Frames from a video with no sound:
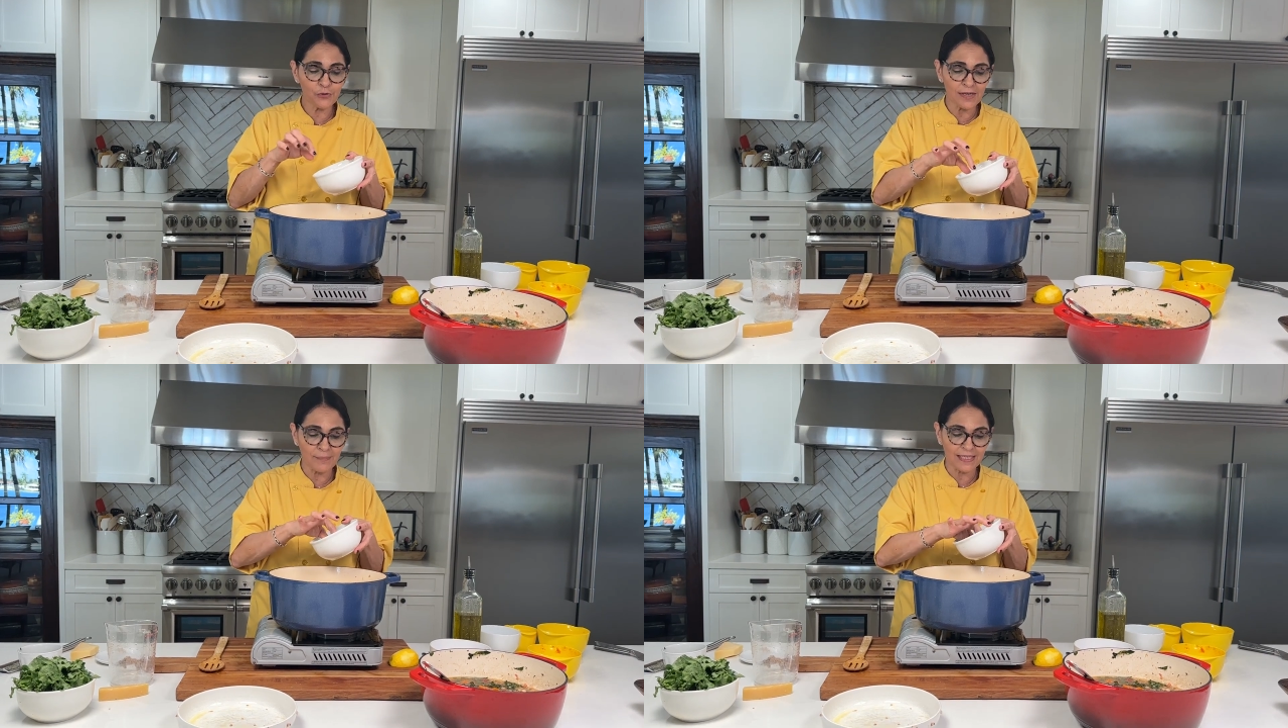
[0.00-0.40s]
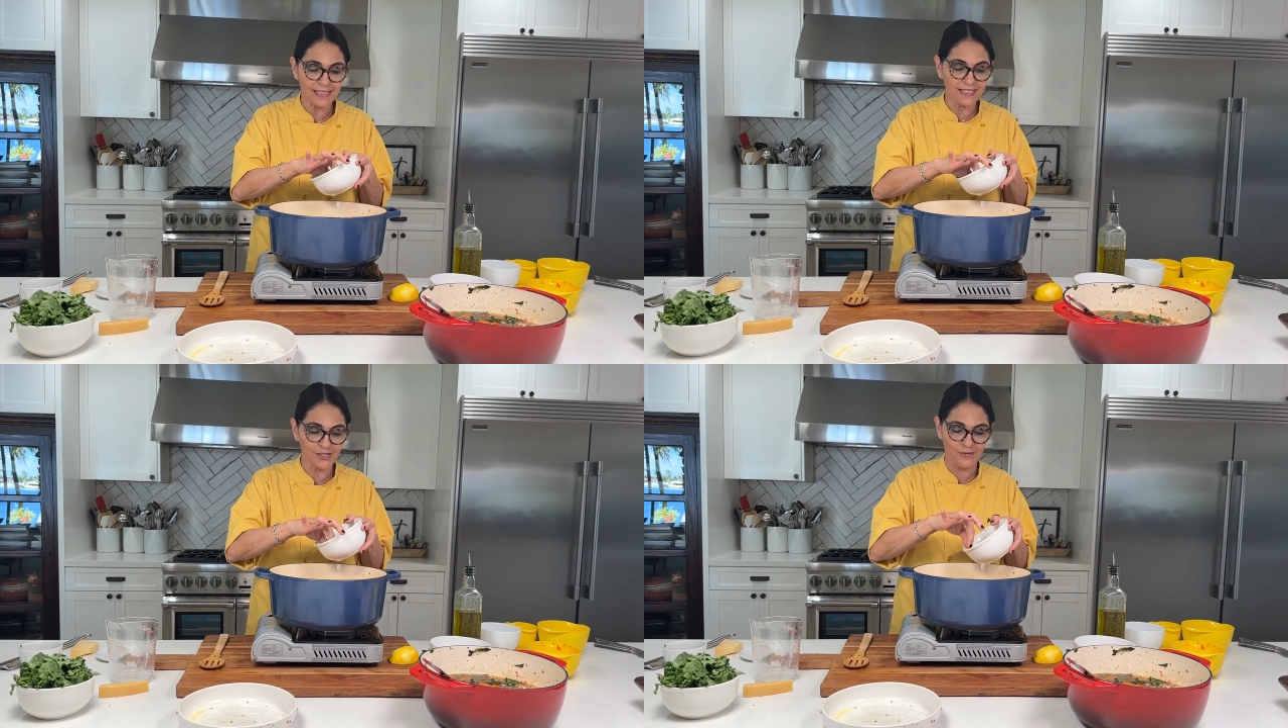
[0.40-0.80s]

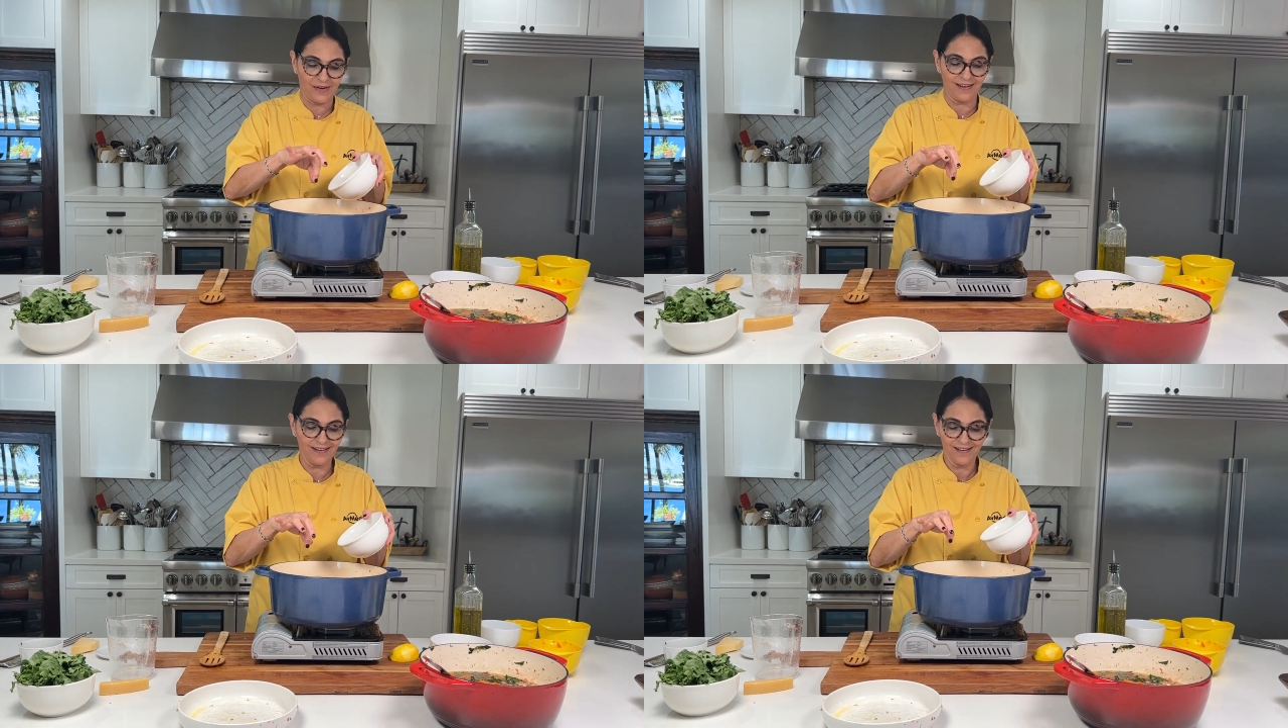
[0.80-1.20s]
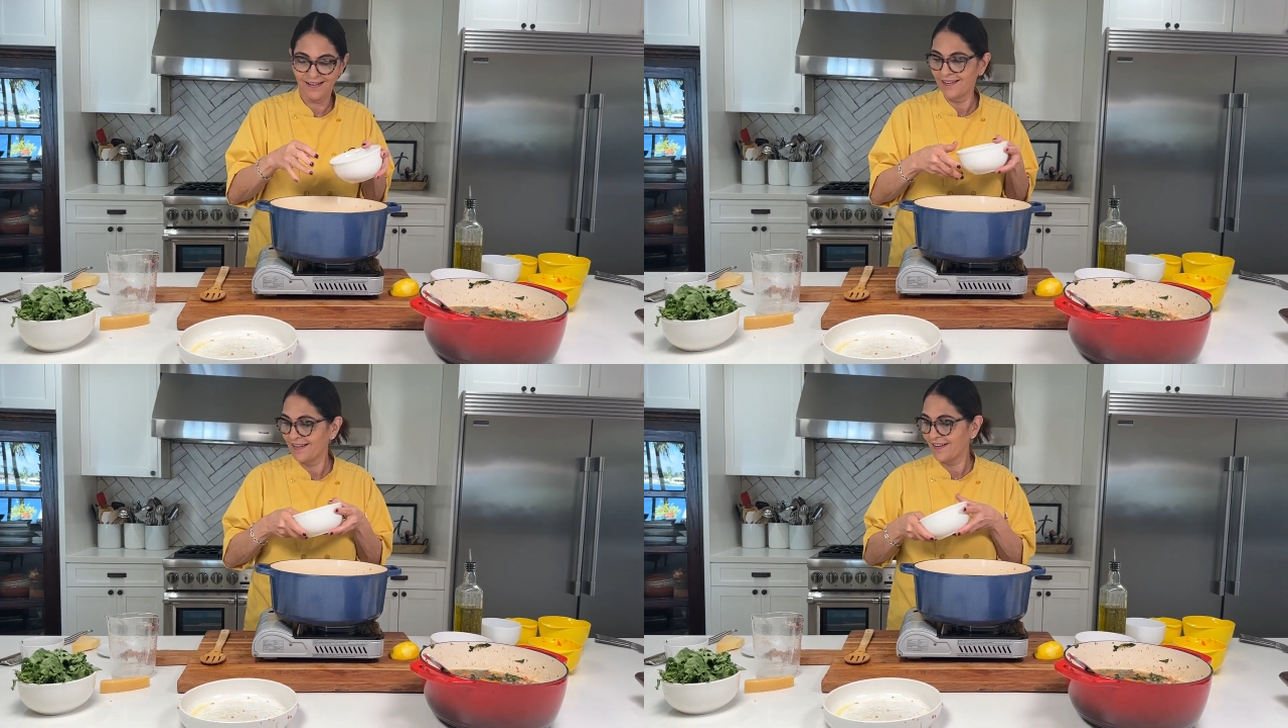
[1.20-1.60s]
creaminess to it.
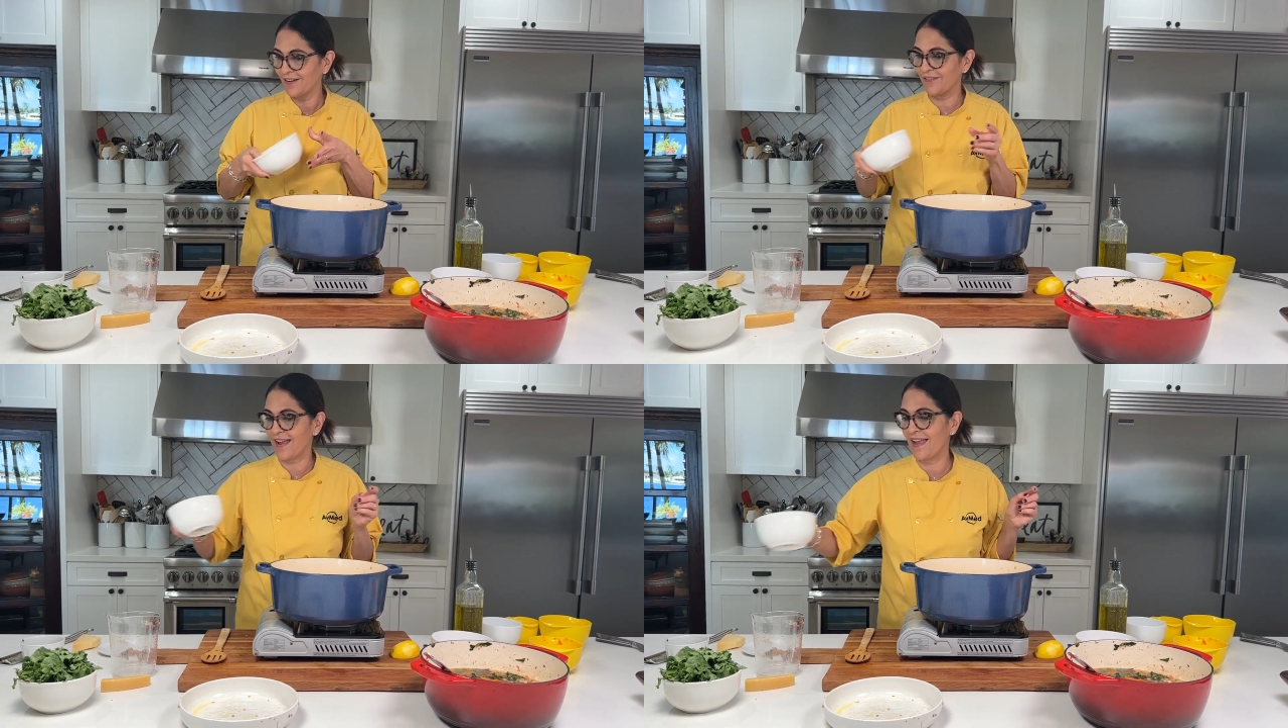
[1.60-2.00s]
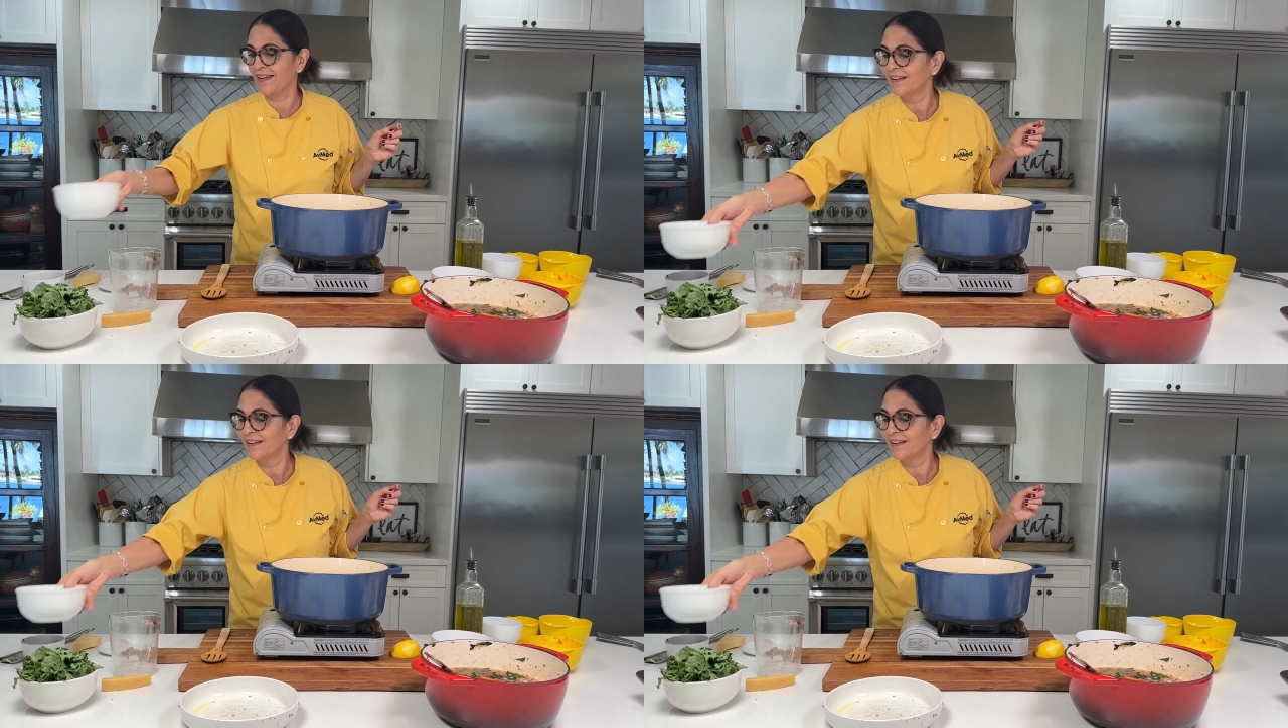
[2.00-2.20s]
Okay.